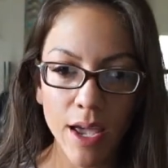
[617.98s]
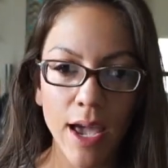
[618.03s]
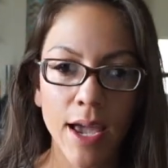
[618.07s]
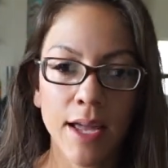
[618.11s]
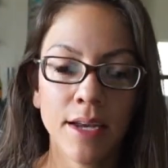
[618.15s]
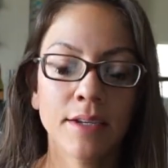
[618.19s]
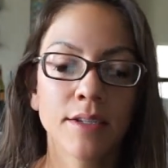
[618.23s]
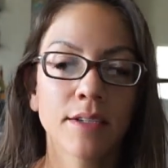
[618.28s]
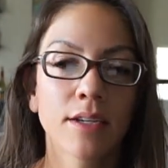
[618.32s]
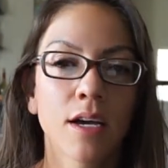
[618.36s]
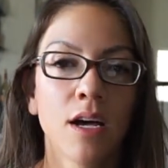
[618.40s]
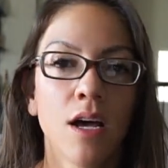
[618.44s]

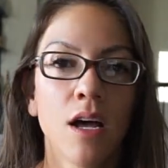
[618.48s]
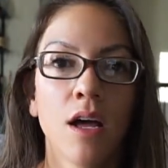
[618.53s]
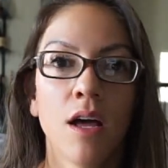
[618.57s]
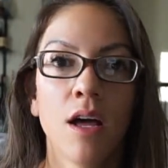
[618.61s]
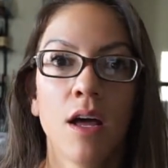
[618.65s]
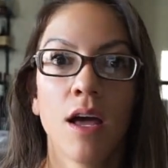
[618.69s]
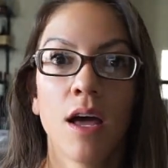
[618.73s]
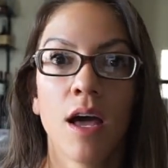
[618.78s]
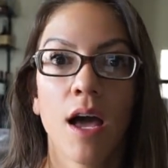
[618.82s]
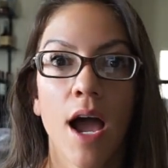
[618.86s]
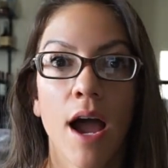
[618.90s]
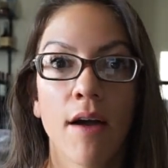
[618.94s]
And
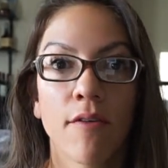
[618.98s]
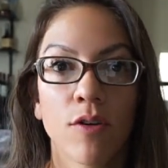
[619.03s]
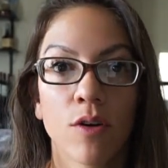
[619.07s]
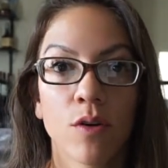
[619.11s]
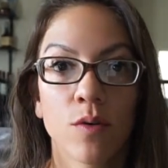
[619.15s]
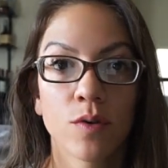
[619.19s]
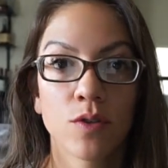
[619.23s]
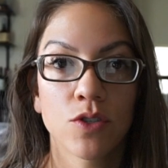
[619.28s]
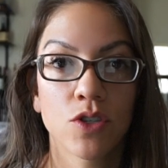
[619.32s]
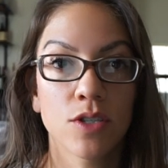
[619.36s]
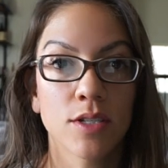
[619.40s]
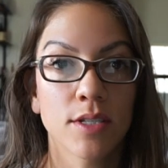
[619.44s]

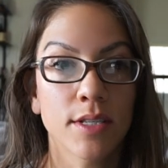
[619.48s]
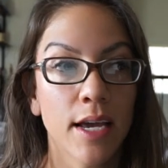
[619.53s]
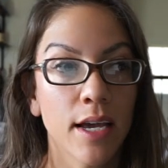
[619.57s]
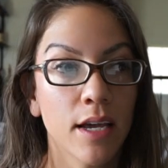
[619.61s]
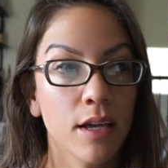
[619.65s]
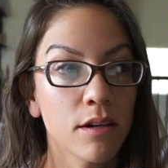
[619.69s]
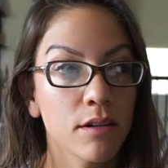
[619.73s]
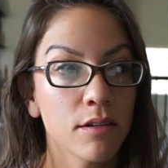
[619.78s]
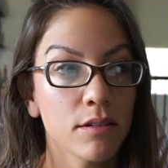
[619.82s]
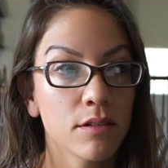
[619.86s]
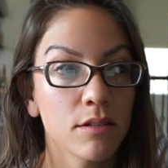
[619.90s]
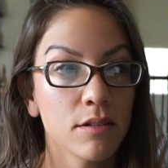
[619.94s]
everyone was just
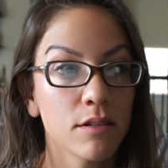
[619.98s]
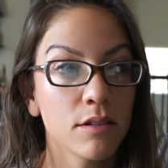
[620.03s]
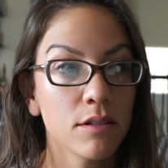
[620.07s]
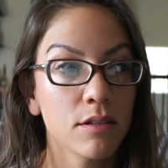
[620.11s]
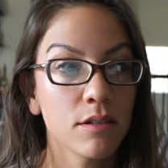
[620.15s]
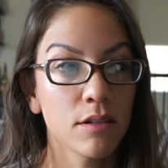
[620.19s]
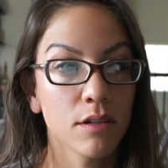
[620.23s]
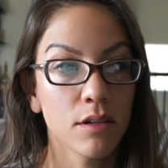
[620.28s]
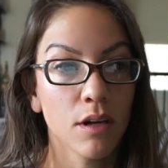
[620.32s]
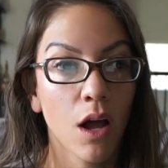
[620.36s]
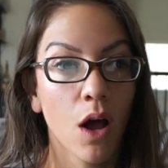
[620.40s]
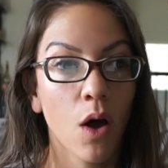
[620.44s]
like,
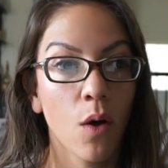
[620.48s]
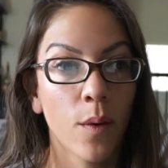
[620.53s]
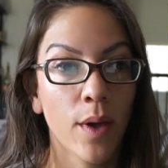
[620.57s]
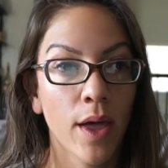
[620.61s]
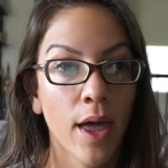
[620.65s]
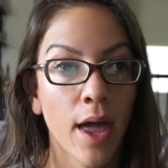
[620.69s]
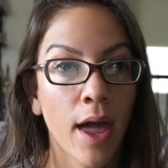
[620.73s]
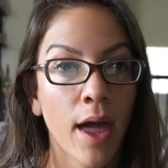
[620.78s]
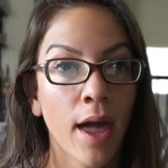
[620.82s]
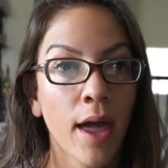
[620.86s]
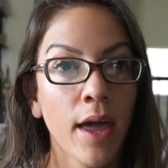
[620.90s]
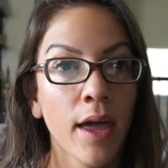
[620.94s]

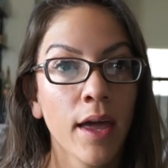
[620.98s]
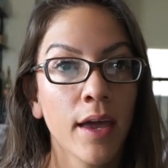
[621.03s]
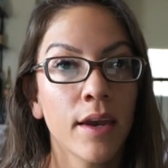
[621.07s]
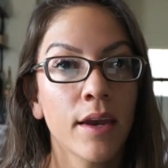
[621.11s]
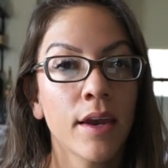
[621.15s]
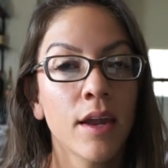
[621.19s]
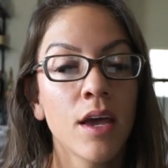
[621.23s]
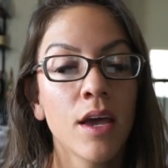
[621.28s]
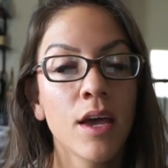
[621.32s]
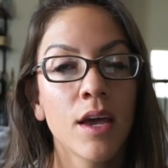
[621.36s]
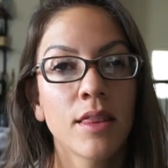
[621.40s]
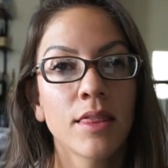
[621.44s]
okay.
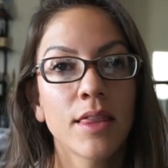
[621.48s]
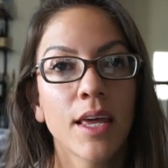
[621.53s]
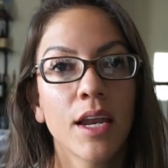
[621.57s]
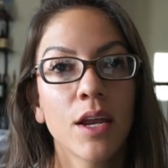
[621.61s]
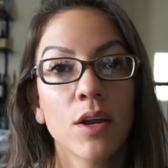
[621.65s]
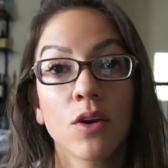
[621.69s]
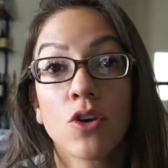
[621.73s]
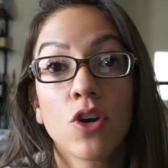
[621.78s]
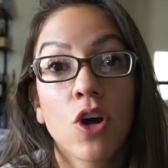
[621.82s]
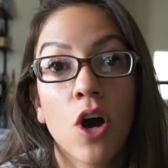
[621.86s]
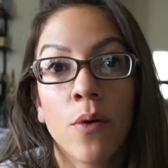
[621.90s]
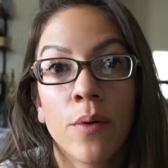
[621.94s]
And they
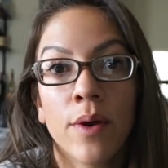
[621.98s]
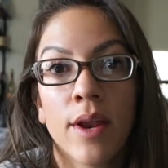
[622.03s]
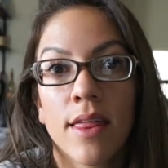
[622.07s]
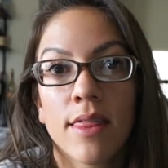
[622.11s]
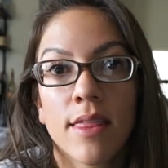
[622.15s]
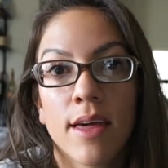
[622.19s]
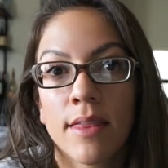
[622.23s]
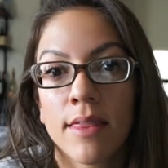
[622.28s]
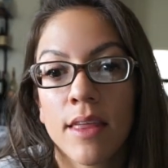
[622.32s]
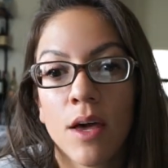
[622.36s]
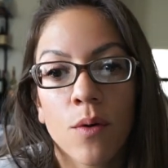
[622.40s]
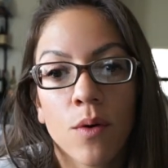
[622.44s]
didn't know
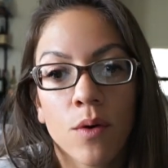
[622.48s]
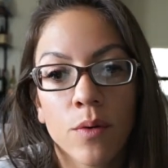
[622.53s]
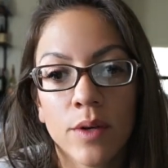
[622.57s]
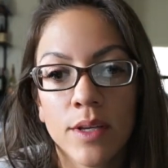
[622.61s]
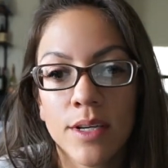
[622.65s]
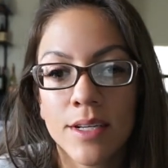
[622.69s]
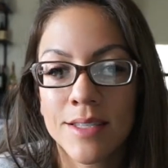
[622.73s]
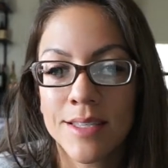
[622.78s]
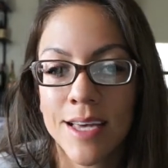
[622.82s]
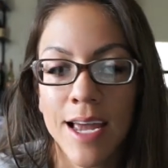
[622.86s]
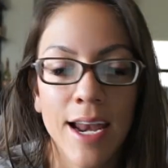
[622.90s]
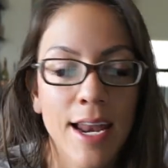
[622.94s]
anything. They weren't
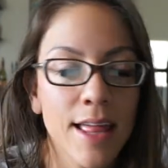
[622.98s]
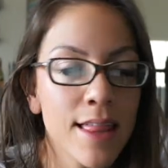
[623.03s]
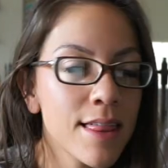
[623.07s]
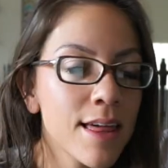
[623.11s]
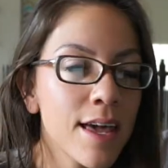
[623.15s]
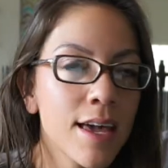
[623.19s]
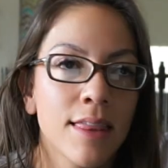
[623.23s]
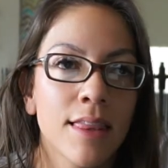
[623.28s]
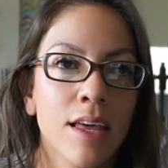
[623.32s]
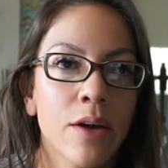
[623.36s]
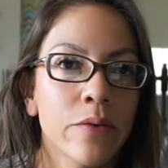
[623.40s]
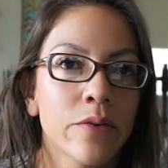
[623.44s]
really saying
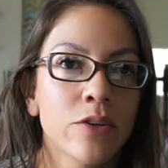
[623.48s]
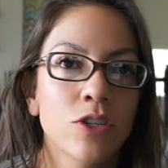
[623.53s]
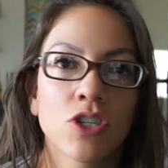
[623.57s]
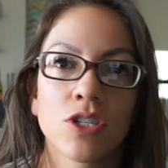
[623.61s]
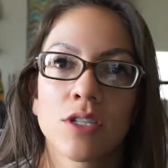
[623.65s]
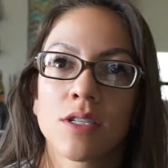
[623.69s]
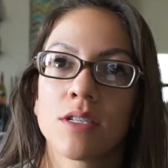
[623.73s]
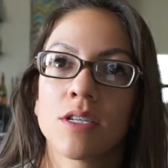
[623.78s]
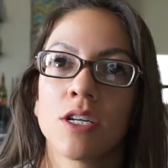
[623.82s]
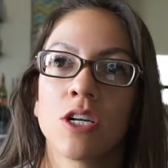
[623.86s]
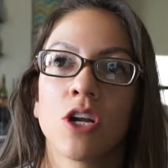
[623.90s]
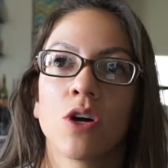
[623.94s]
anything. They were
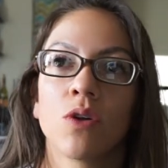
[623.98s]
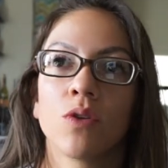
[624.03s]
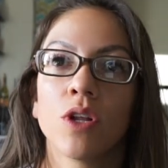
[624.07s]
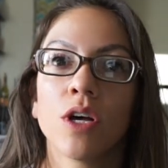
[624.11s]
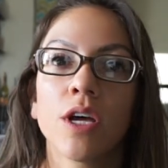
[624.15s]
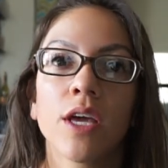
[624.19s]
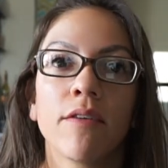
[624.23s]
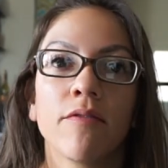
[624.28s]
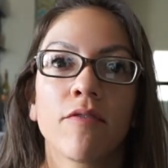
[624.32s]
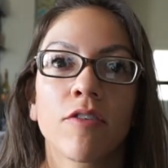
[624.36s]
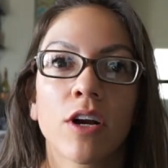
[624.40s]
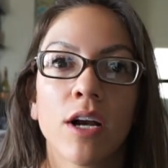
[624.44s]
just, you know,
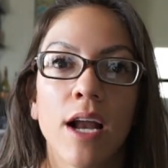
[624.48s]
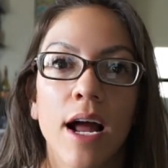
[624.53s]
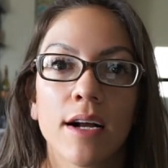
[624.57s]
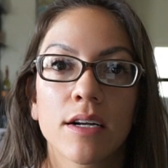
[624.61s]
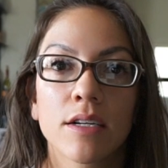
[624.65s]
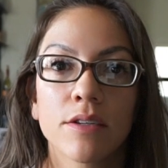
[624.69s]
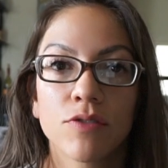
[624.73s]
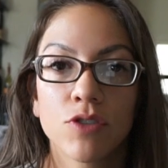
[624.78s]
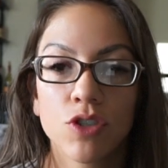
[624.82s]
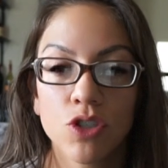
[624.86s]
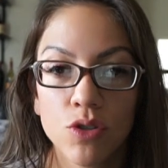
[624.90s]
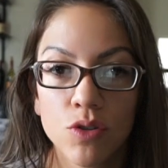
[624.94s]
looking for an
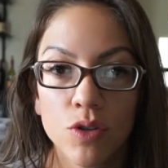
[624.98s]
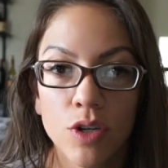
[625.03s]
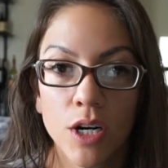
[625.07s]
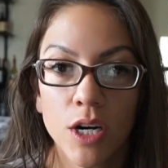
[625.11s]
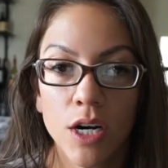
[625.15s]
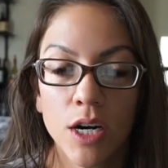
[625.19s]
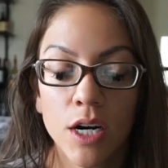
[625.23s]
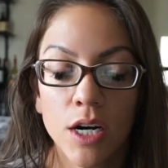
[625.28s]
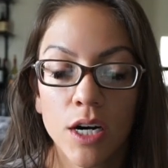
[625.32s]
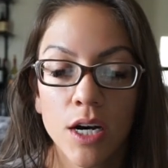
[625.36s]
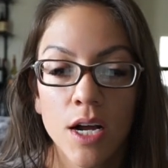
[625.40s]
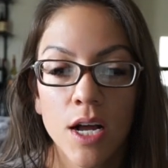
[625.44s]
active
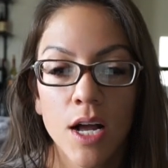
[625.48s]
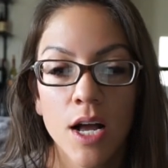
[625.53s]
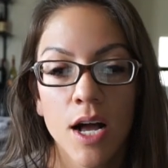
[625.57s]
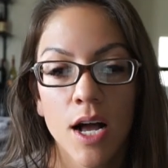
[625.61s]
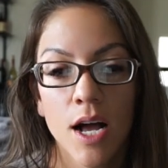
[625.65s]
shooter.